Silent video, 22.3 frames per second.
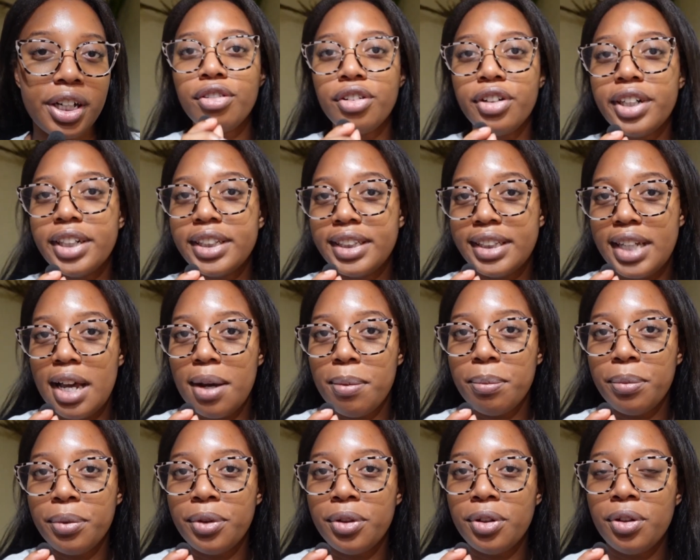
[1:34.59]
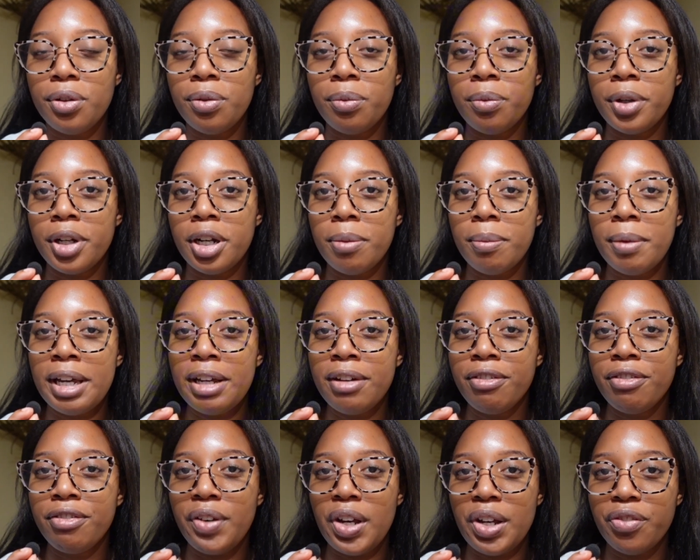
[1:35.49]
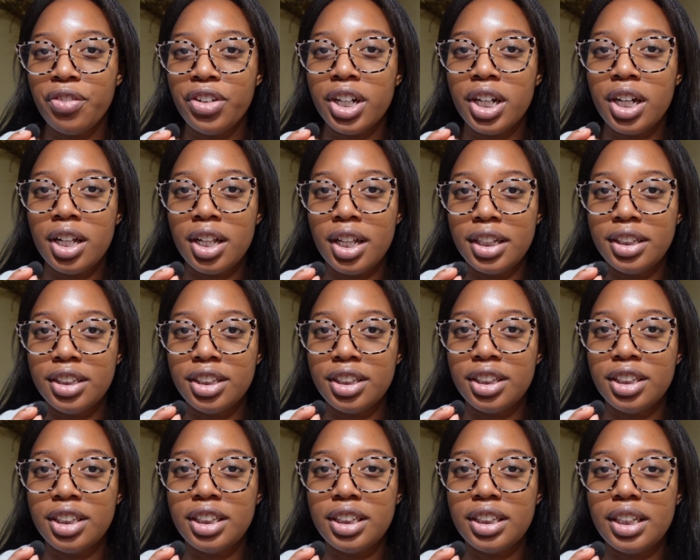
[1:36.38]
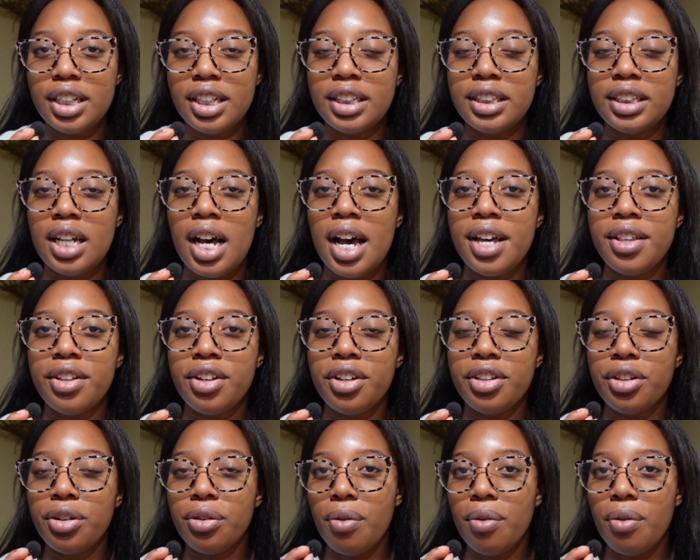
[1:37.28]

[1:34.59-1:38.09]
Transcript: For example, one of my favorite cleansers is either the